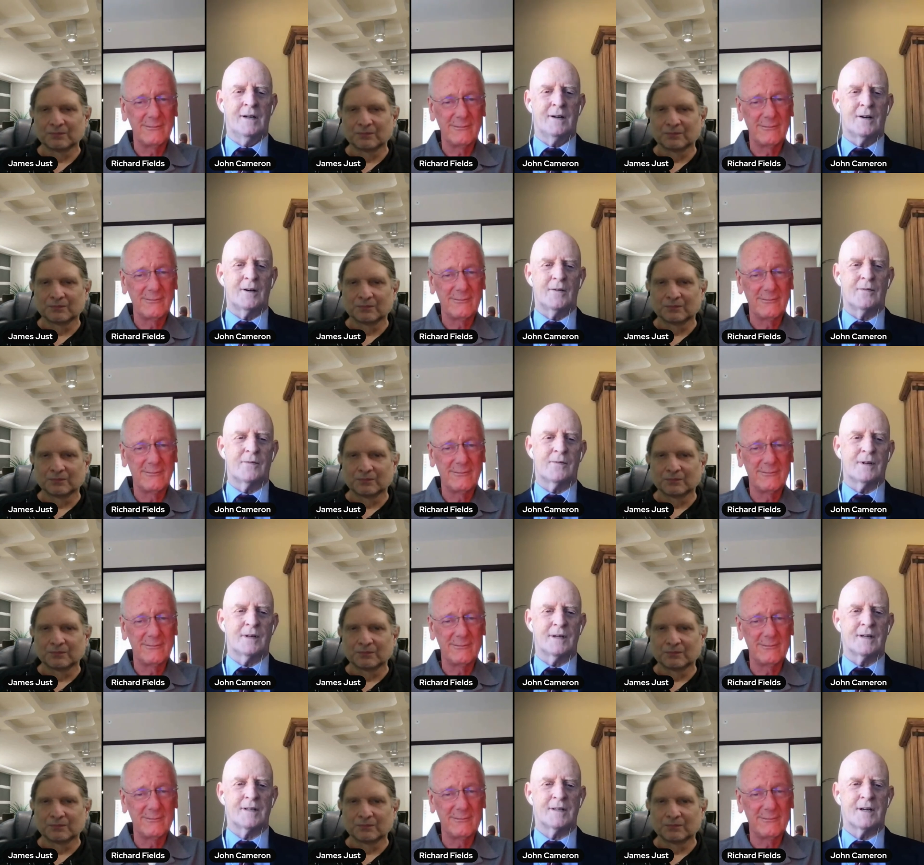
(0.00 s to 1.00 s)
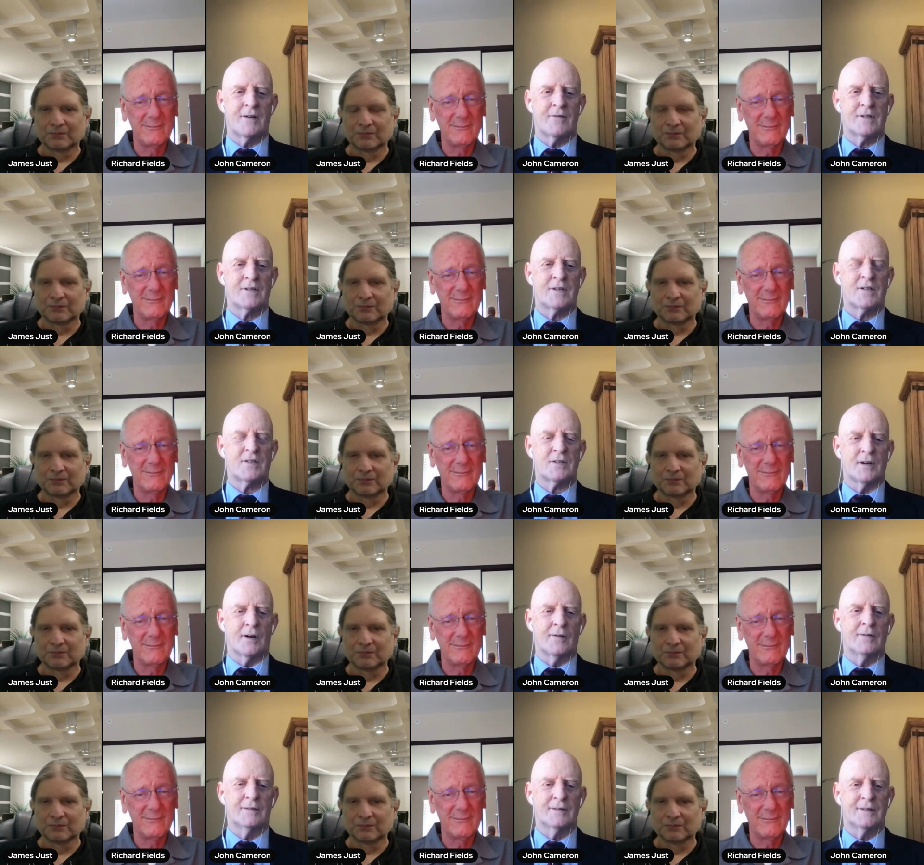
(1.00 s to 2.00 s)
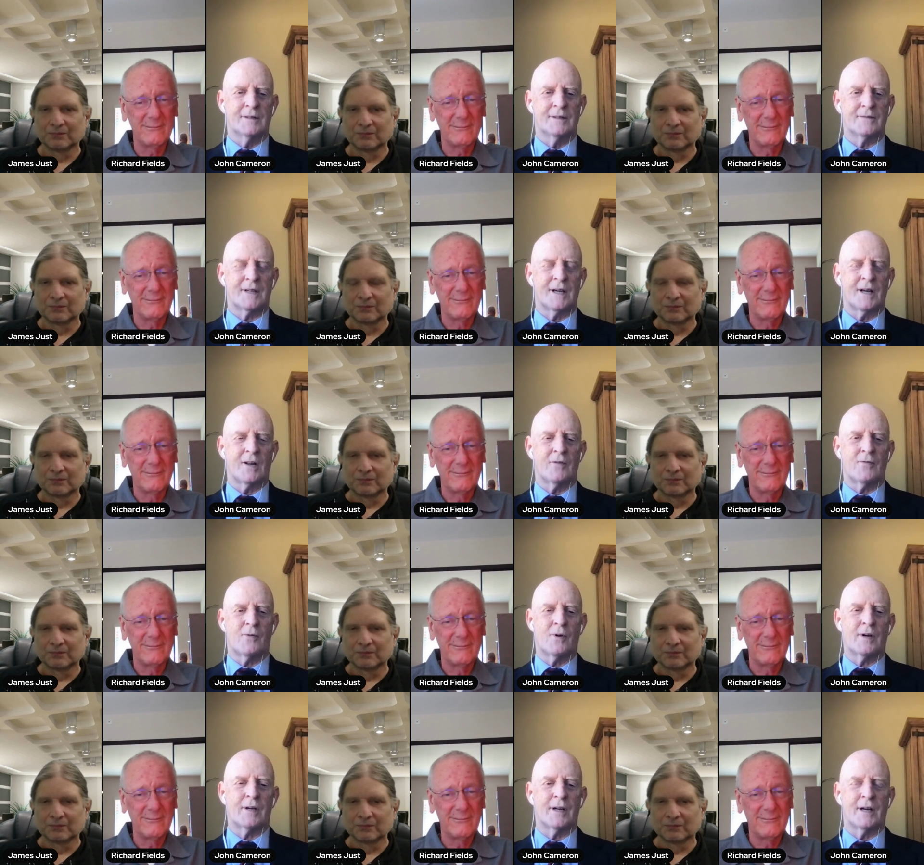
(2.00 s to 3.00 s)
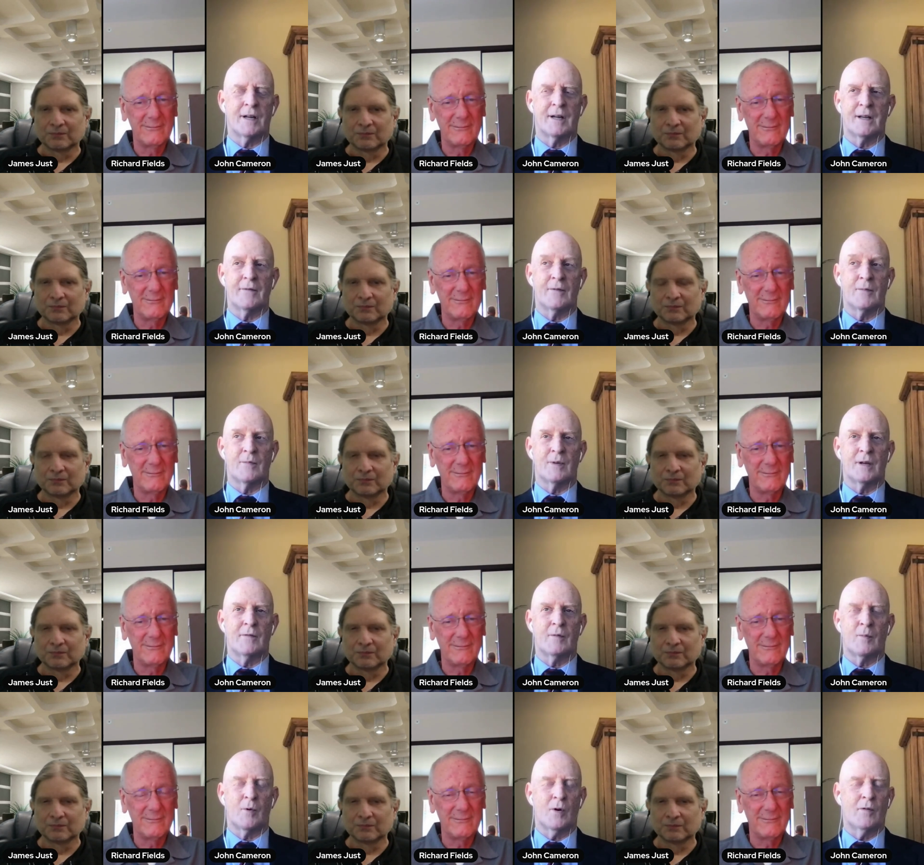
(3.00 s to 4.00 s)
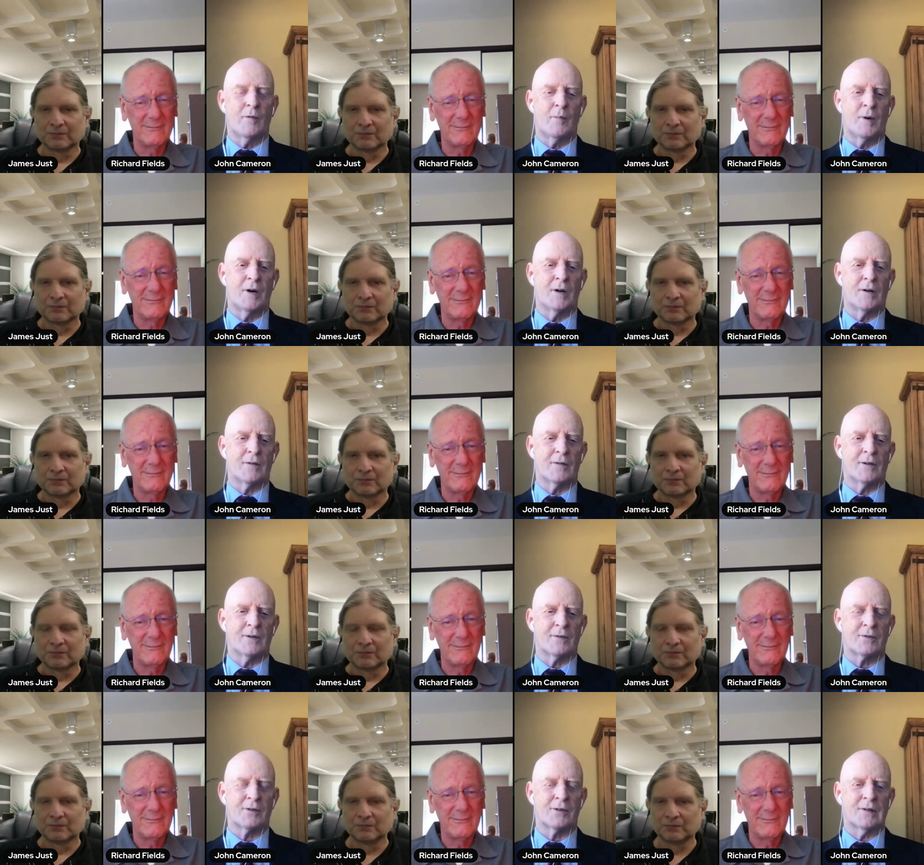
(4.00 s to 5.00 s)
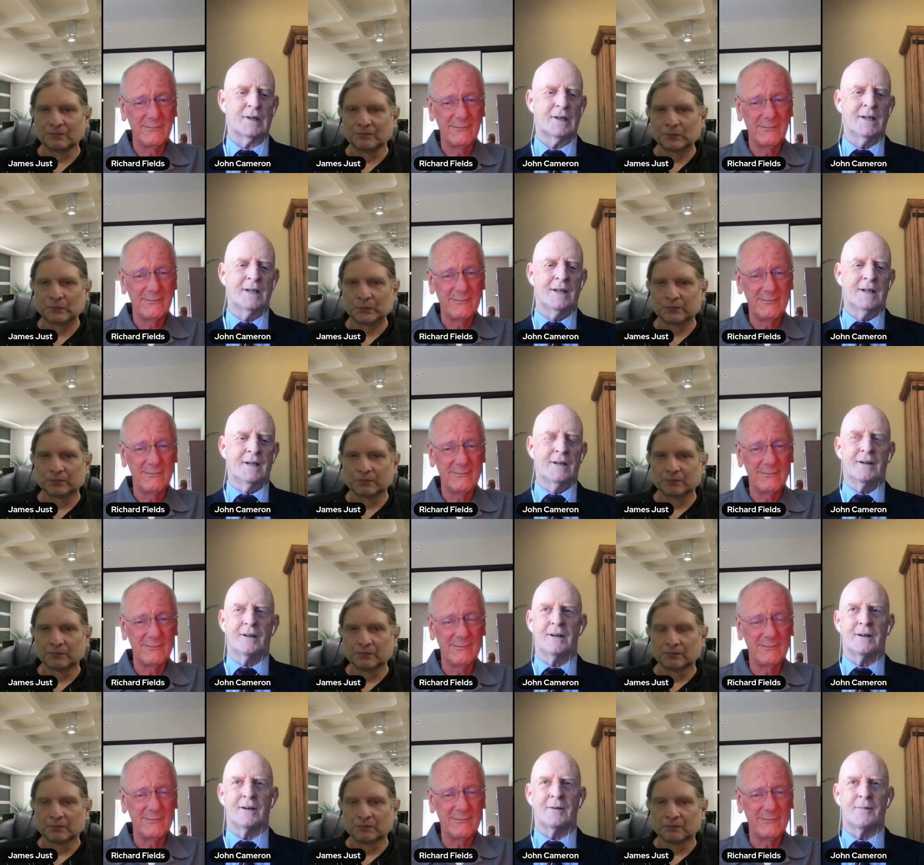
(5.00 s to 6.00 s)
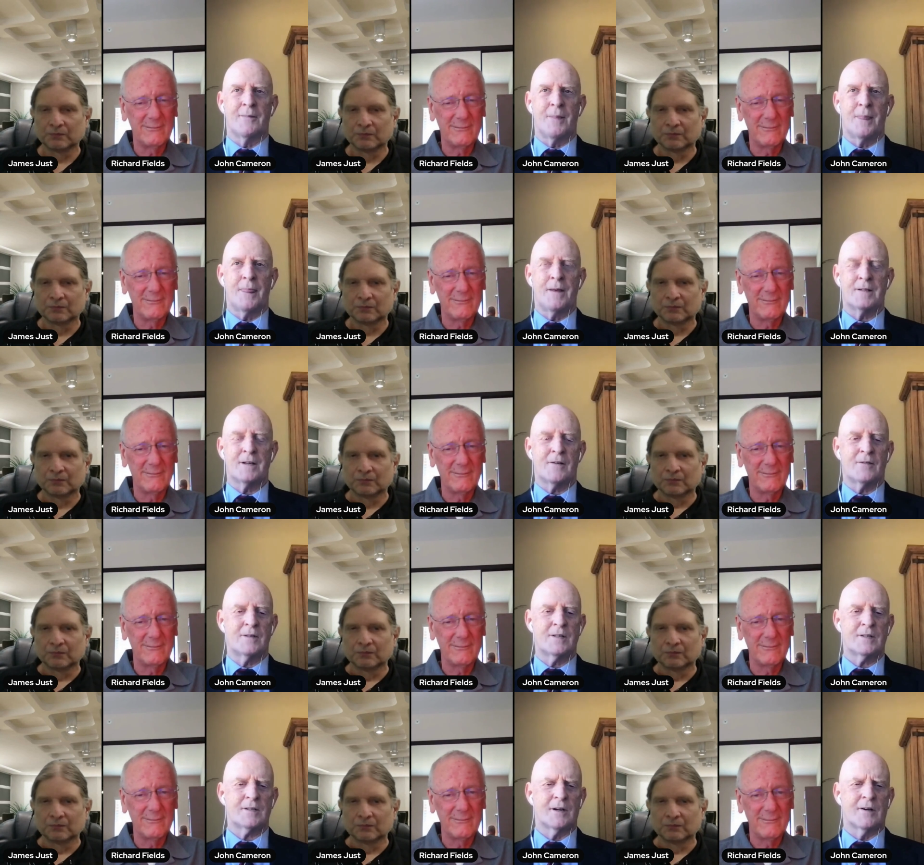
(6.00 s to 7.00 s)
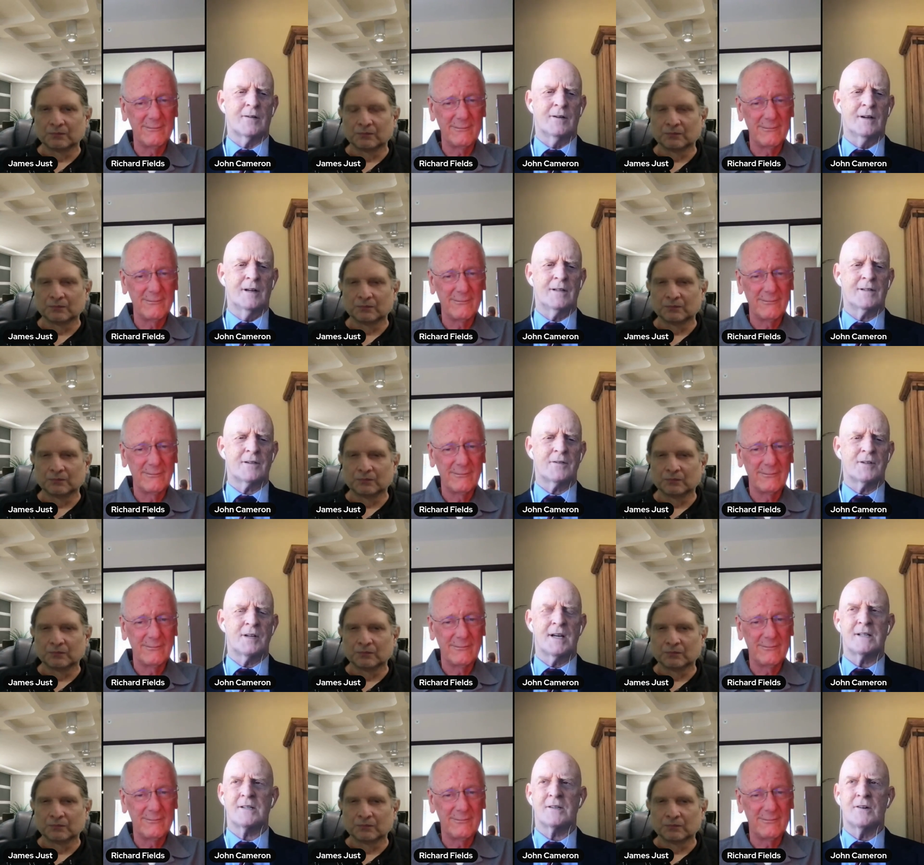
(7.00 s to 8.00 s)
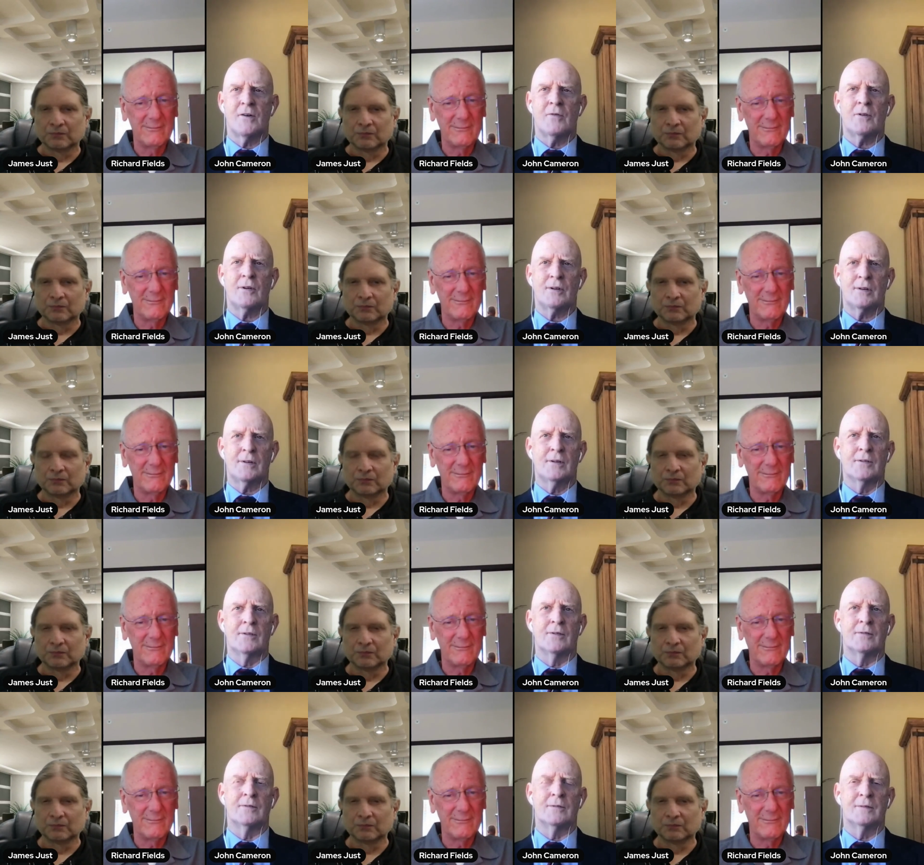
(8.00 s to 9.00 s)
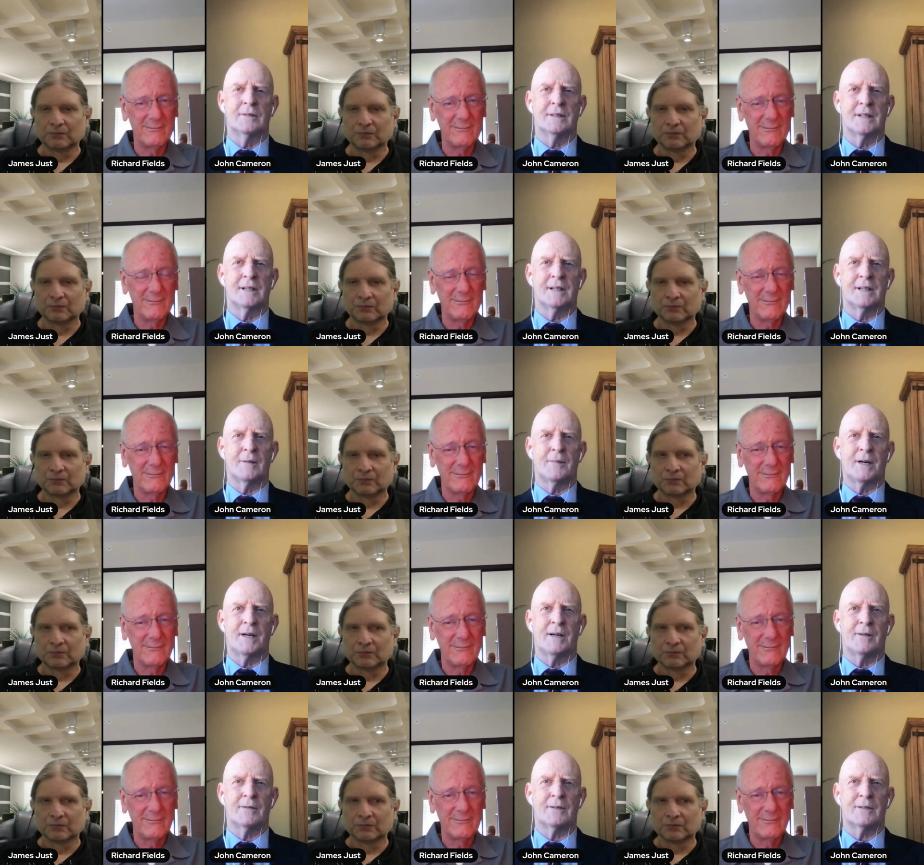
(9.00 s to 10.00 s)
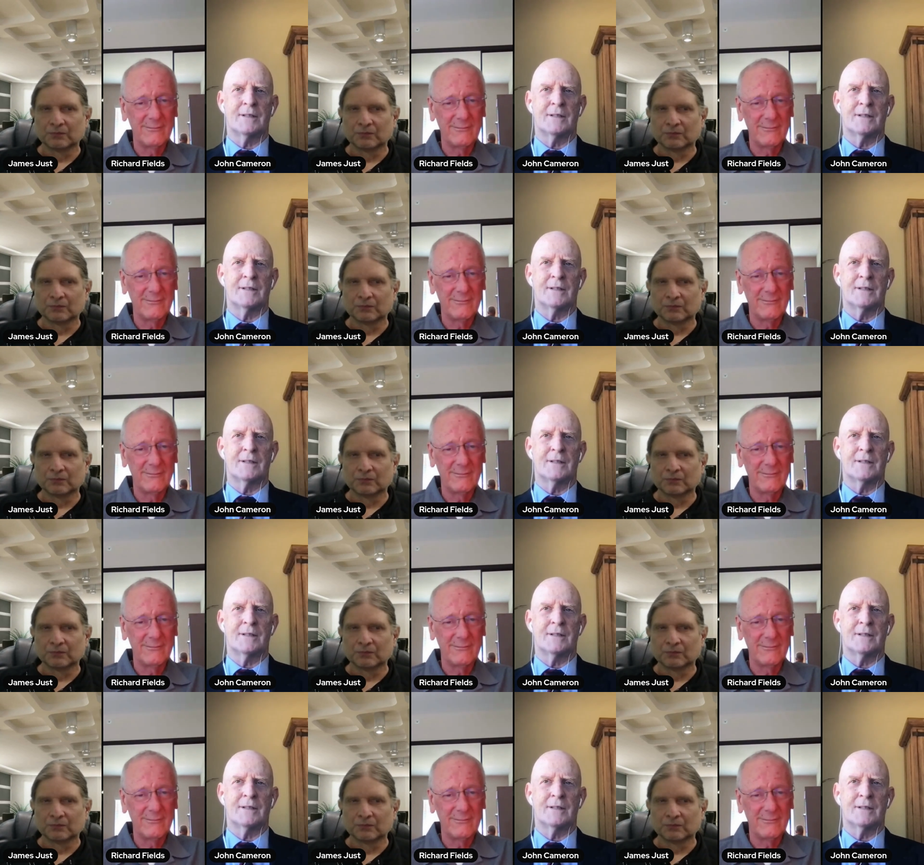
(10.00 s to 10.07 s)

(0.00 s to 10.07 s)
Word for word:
Speaker 1: of uh, San Francisco, of California, and even even more of a monoculture um, San Francisco. So she has no clue the, about